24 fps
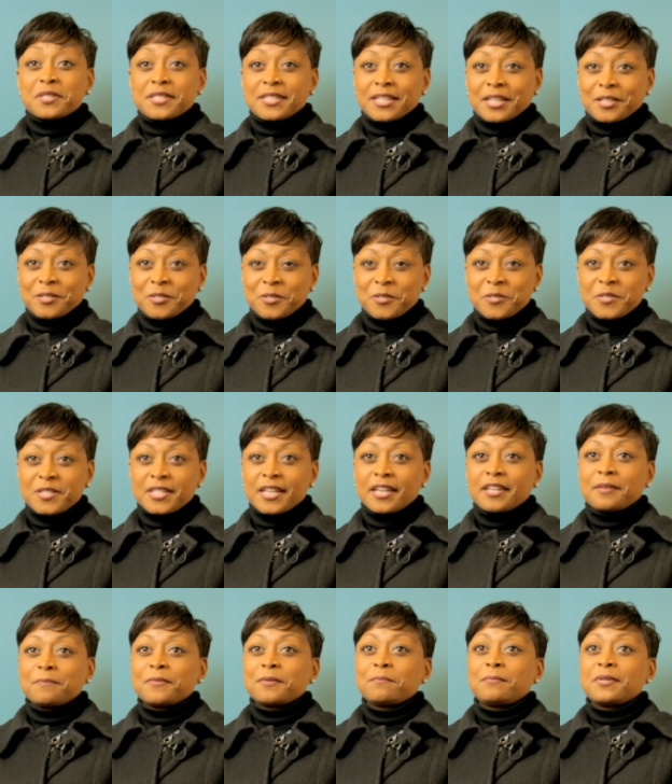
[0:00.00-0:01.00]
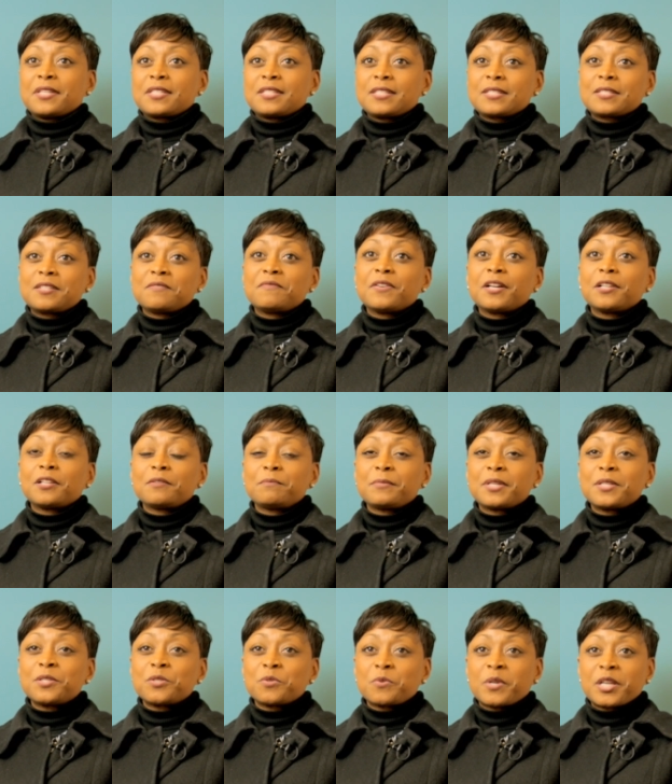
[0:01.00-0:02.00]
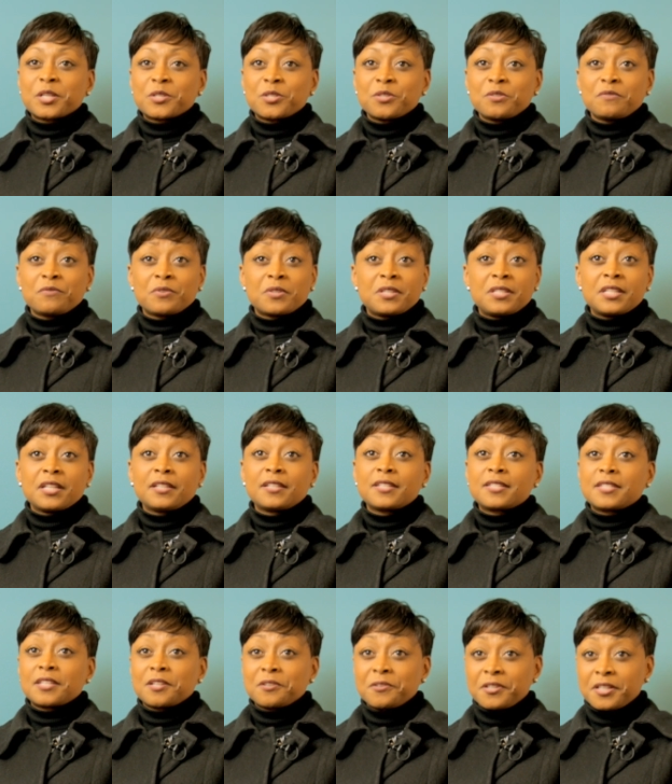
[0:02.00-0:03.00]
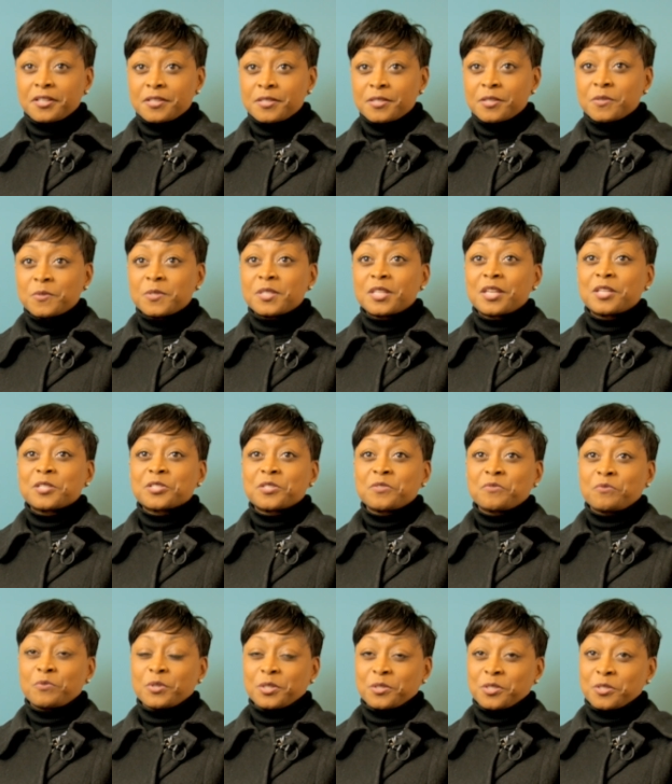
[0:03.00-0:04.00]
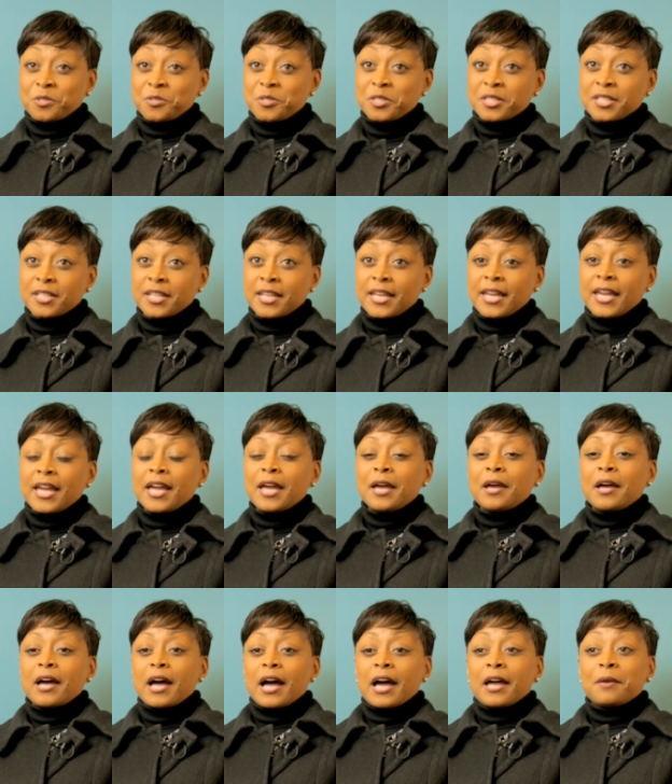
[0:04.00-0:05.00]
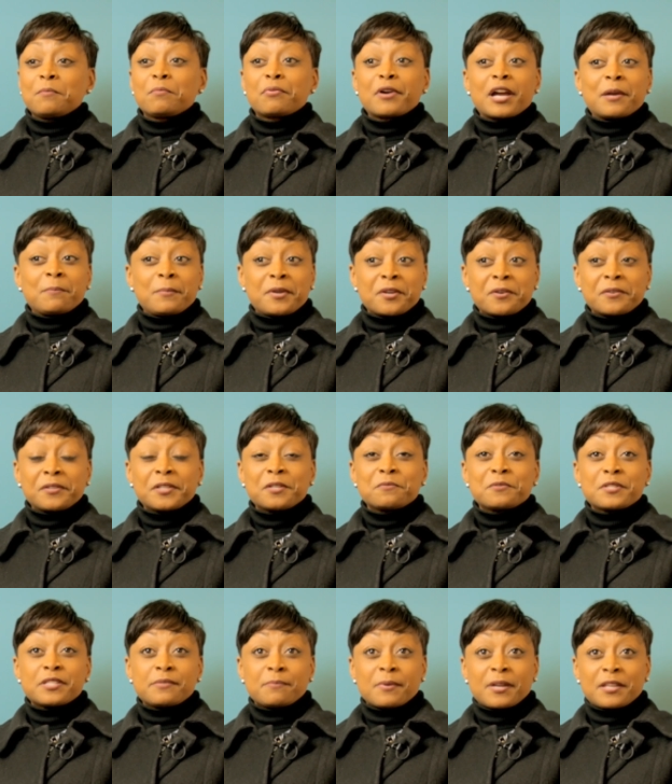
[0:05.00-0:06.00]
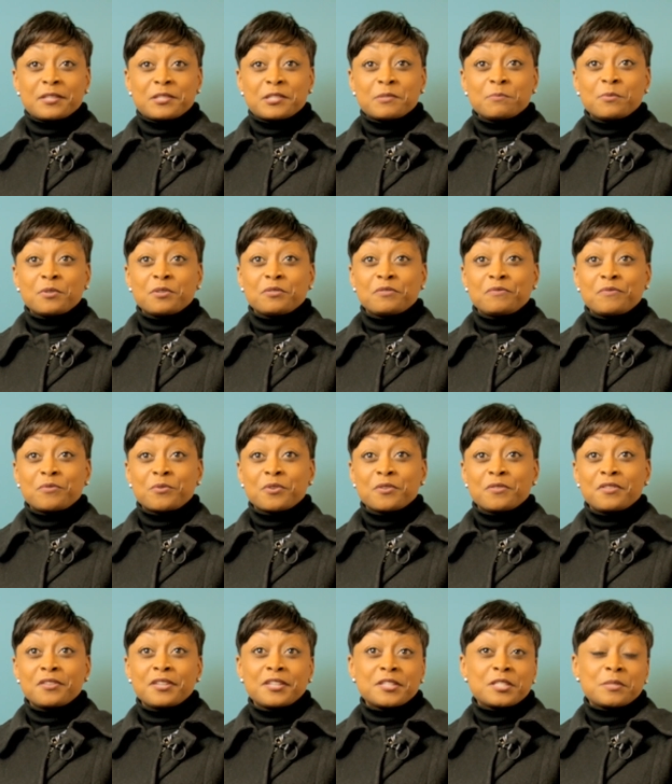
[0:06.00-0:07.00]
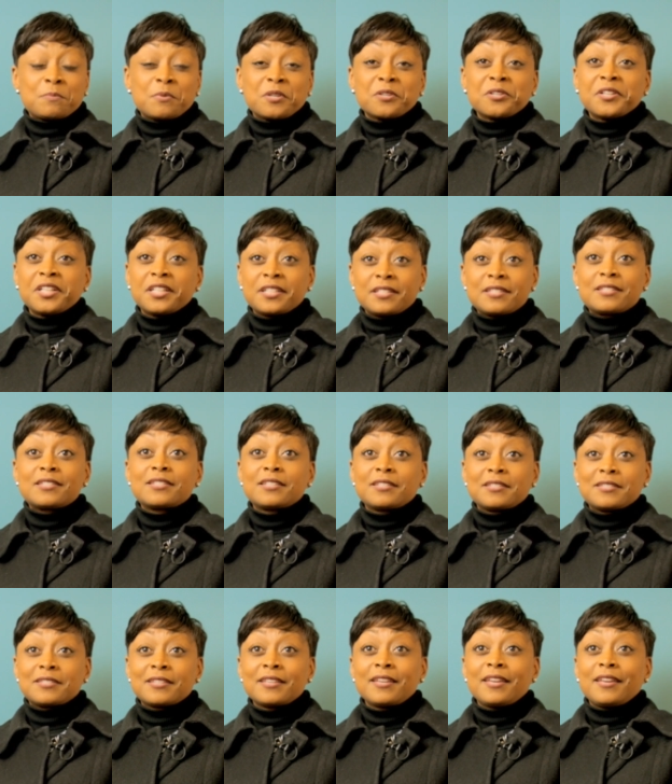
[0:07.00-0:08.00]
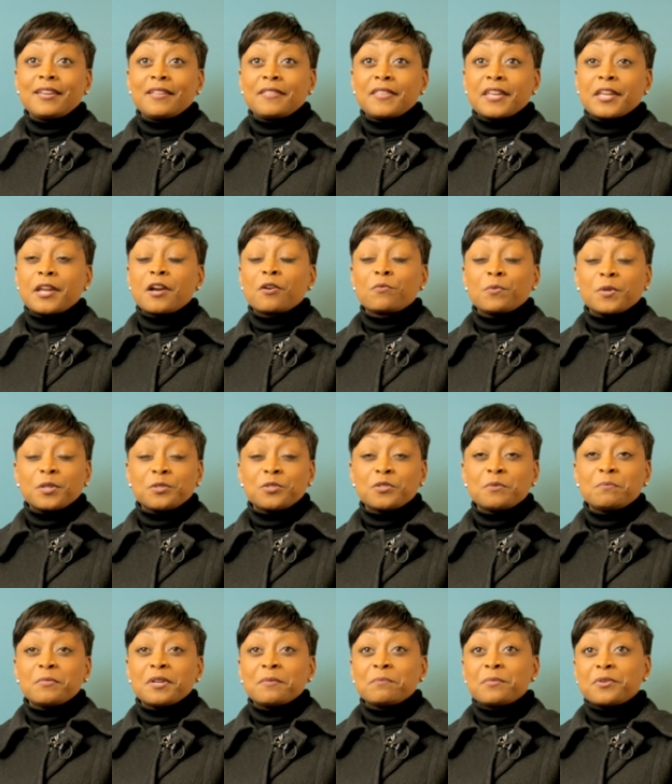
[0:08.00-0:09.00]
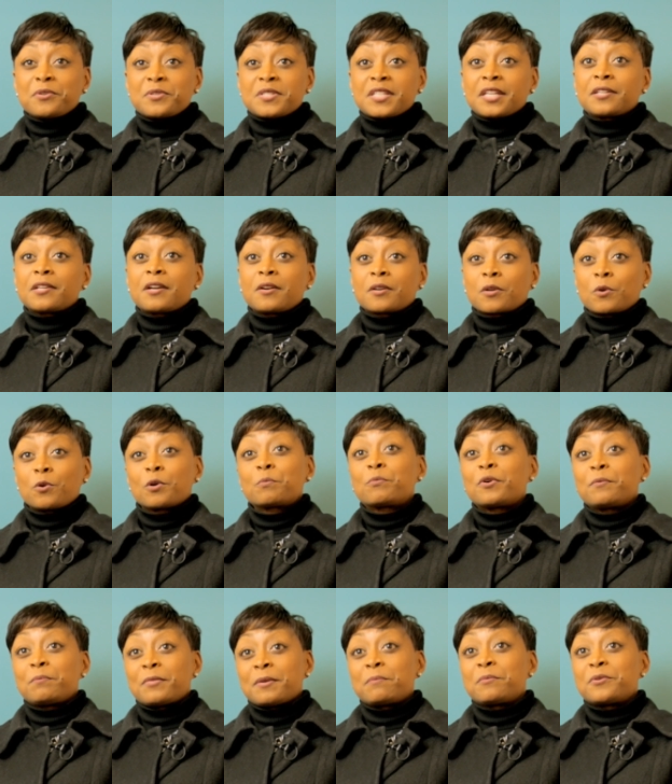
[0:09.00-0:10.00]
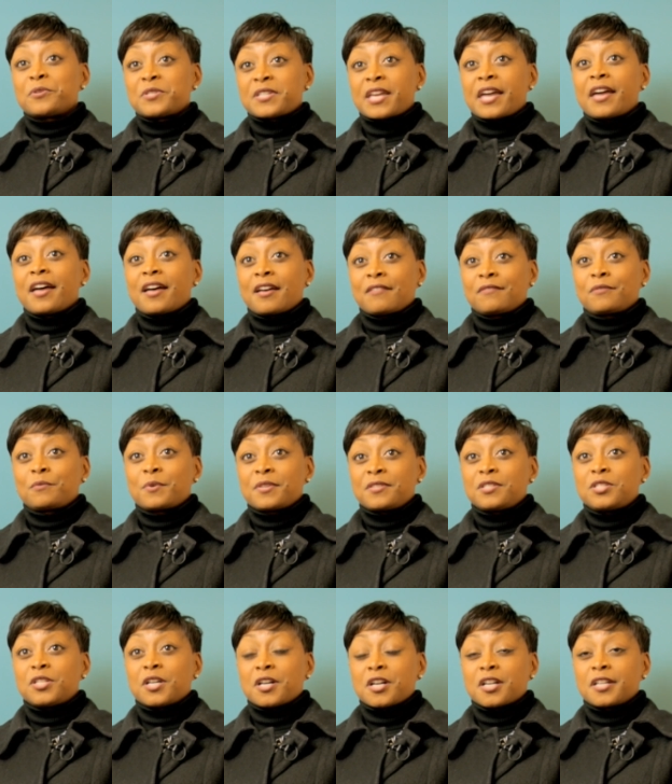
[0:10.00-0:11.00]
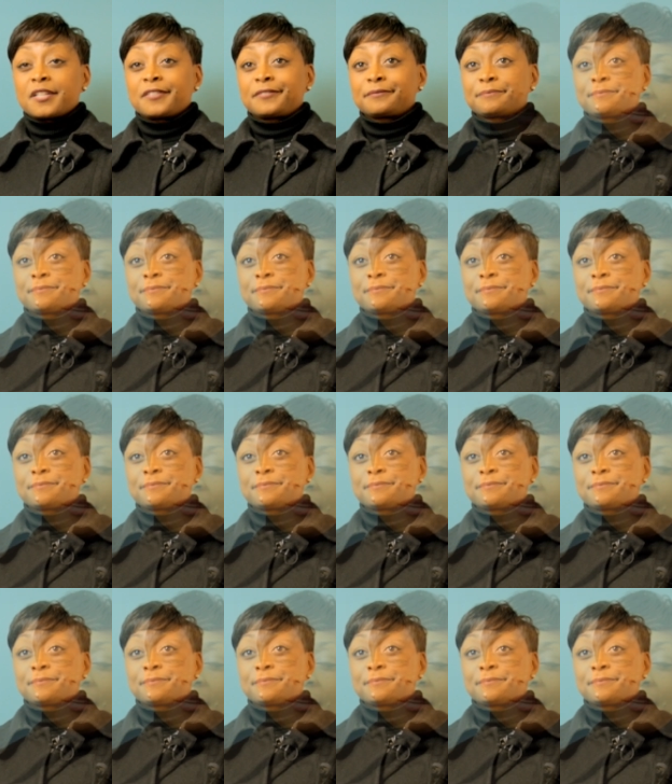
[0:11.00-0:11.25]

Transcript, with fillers: Sanders. I am the Business Development Director for the Dulles Area Association of Realtors. I'm primarily responsible for the experiences that our Realtor members and our corporate members have with DAR.